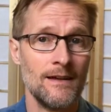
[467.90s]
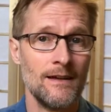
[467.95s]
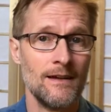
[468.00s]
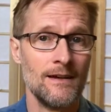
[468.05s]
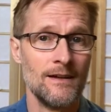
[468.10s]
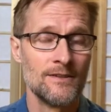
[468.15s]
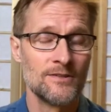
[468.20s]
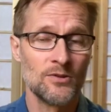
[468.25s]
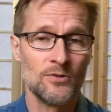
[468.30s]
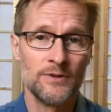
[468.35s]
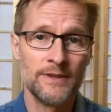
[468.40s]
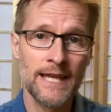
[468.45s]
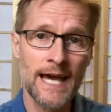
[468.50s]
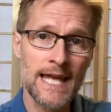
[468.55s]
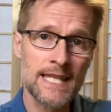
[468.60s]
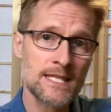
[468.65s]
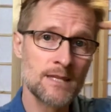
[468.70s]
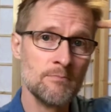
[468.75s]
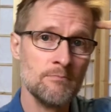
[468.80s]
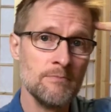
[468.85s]
So
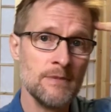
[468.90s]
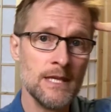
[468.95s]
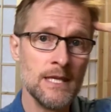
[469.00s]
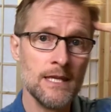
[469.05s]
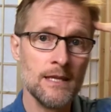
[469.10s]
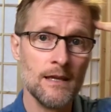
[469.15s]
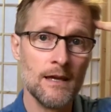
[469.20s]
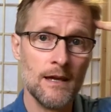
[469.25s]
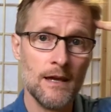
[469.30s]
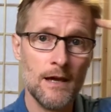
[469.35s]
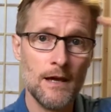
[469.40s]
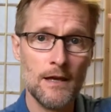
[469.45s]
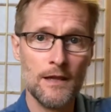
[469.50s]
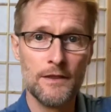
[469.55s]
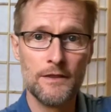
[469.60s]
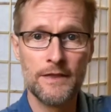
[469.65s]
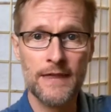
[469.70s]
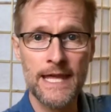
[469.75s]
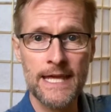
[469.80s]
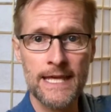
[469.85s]
that's me
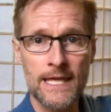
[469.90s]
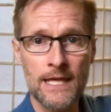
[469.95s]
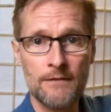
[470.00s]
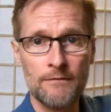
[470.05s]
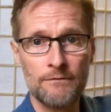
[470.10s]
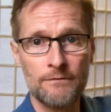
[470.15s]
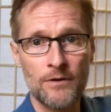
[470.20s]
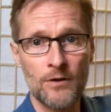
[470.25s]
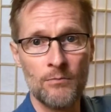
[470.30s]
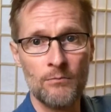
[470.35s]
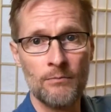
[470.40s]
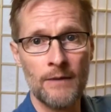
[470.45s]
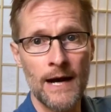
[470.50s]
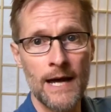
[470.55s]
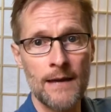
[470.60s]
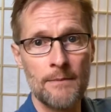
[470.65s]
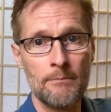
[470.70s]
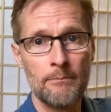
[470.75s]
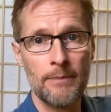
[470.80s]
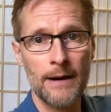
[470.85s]
thinking from my
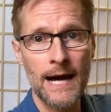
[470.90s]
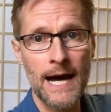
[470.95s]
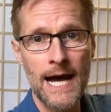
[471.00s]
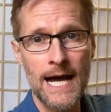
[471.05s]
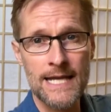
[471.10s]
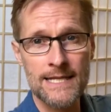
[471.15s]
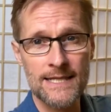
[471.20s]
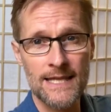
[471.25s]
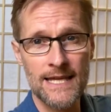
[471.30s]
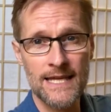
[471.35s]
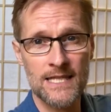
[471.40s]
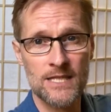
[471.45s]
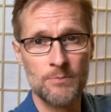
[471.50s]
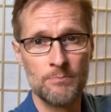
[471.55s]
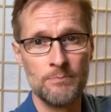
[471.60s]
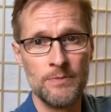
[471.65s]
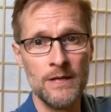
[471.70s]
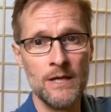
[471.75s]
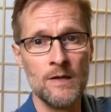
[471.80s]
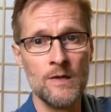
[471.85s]
past
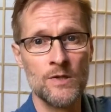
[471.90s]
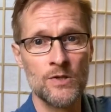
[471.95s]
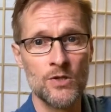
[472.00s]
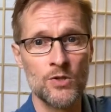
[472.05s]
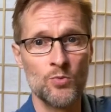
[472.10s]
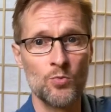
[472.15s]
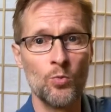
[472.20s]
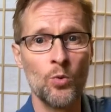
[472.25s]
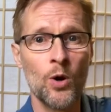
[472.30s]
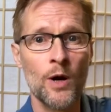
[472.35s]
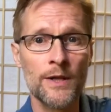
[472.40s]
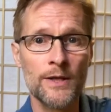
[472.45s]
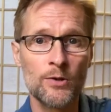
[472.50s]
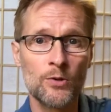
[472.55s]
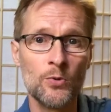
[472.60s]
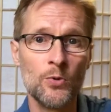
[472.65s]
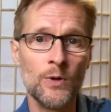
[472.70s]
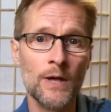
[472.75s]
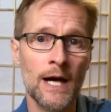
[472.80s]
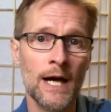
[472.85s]
experiences, what
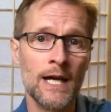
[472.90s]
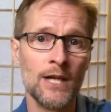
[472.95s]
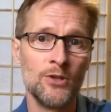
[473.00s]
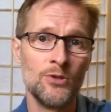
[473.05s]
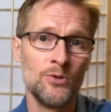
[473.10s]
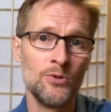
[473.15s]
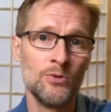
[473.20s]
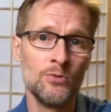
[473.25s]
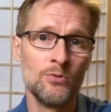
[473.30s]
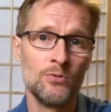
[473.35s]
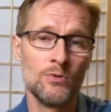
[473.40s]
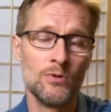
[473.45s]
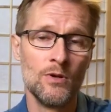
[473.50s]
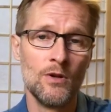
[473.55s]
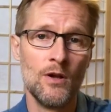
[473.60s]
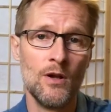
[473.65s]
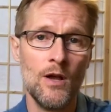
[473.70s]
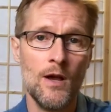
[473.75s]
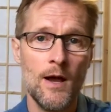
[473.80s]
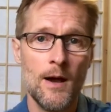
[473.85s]
could I do?
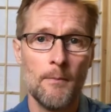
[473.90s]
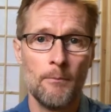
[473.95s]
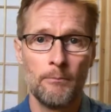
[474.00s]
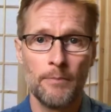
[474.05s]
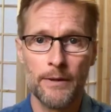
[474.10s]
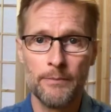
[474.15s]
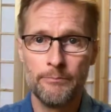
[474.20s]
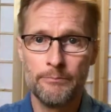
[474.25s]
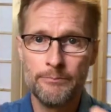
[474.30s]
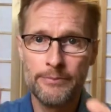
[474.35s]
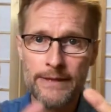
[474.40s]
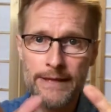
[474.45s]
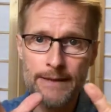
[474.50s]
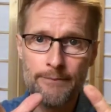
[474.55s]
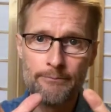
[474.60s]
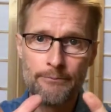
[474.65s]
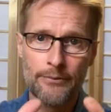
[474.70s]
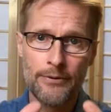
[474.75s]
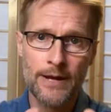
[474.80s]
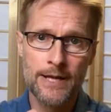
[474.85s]
But being
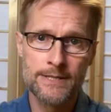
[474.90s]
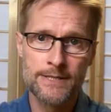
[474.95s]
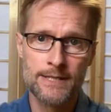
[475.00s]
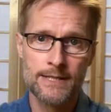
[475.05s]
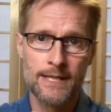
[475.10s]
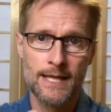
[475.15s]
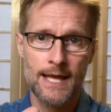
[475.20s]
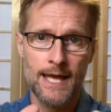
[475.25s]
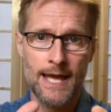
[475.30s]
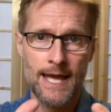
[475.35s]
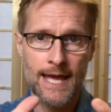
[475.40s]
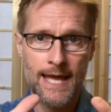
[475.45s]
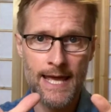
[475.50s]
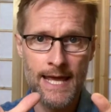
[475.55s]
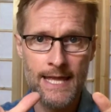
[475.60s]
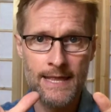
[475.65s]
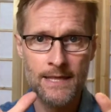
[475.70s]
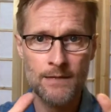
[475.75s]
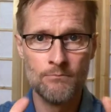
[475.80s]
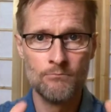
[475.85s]
present
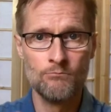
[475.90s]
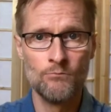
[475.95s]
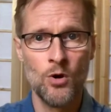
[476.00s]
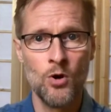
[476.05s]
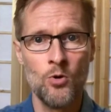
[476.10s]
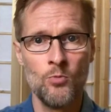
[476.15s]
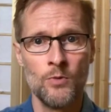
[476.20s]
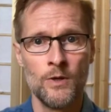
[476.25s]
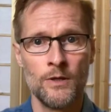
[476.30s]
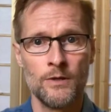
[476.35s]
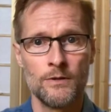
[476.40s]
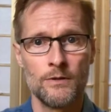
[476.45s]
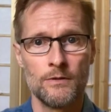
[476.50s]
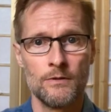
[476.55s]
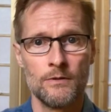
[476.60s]
in the moment,